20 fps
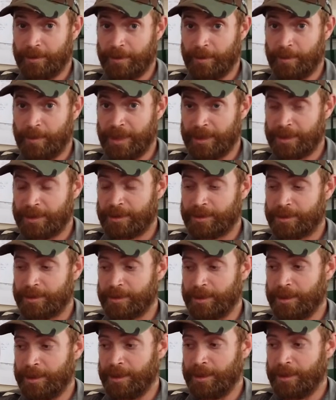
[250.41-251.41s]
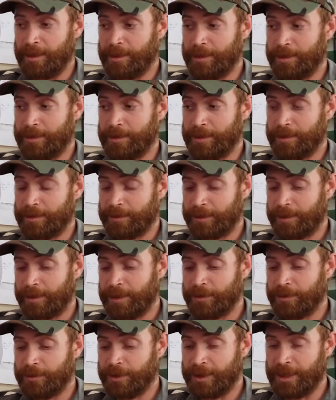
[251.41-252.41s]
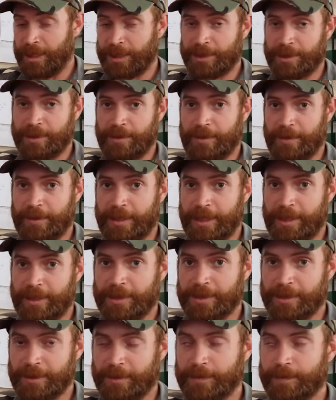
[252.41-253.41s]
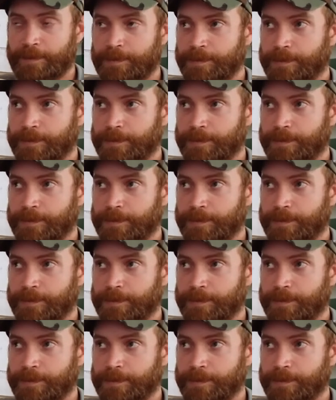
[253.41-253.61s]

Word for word: the best uh, introduction location.